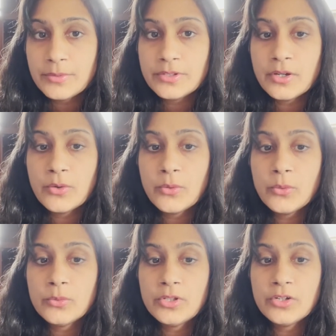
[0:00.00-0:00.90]

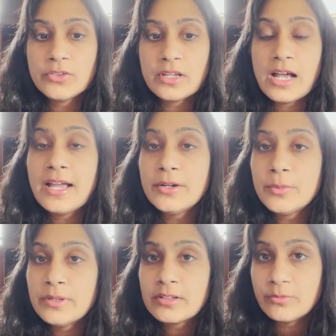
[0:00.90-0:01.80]
So there's a higher
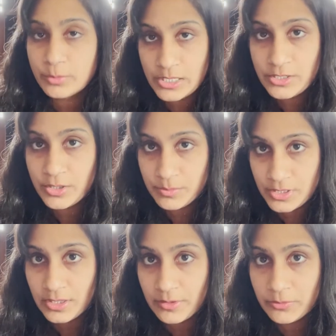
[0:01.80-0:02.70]
risk of preterm
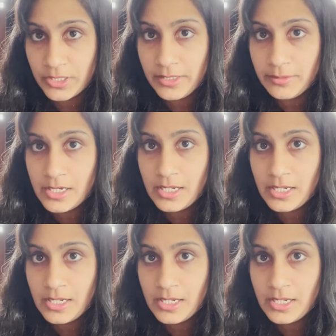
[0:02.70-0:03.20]
delivery.